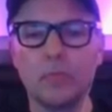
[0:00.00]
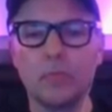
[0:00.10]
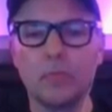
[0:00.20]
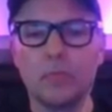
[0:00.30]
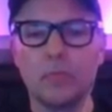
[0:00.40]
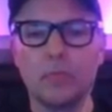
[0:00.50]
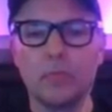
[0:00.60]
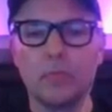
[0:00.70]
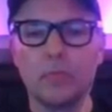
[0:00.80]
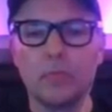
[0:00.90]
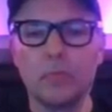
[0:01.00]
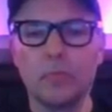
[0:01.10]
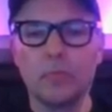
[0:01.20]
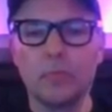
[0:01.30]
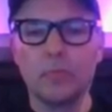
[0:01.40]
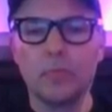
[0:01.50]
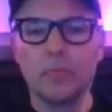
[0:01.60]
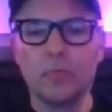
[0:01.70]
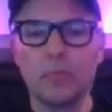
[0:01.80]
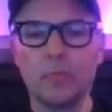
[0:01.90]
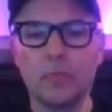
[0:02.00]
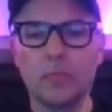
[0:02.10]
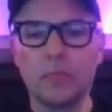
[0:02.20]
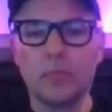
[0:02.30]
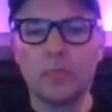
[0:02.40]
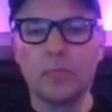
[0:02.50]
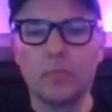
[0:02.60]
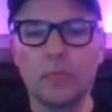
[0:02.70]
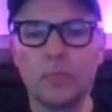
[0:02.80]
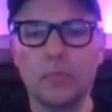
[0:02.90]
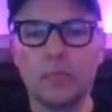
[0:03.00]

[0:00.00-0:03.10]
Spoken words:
The person shown says nothing.